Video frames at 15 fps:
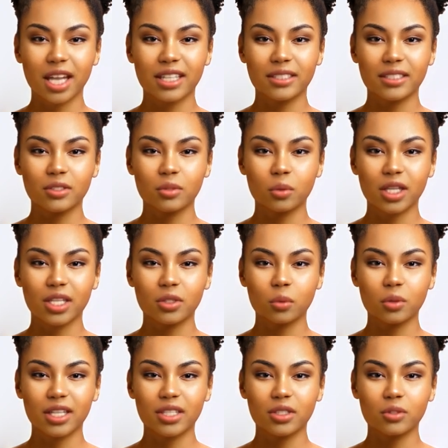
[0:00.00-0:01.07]
and in
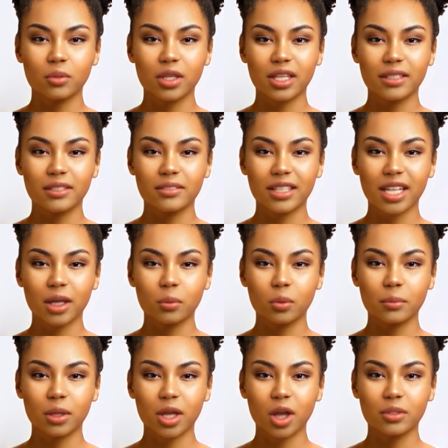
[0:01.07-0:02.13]
2023, it
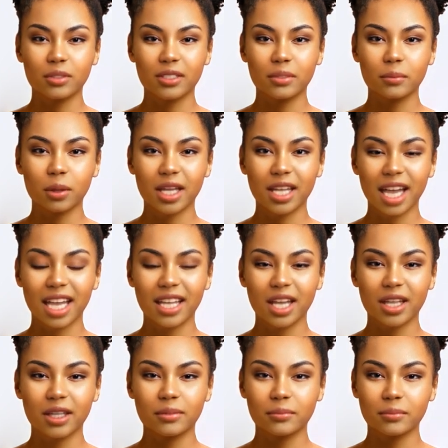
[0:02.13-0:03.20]
will be hosted by
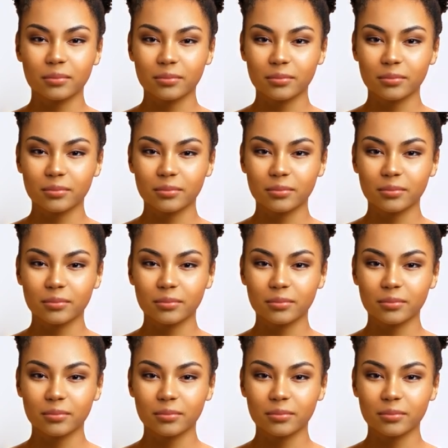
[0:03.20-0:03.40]
Kenya.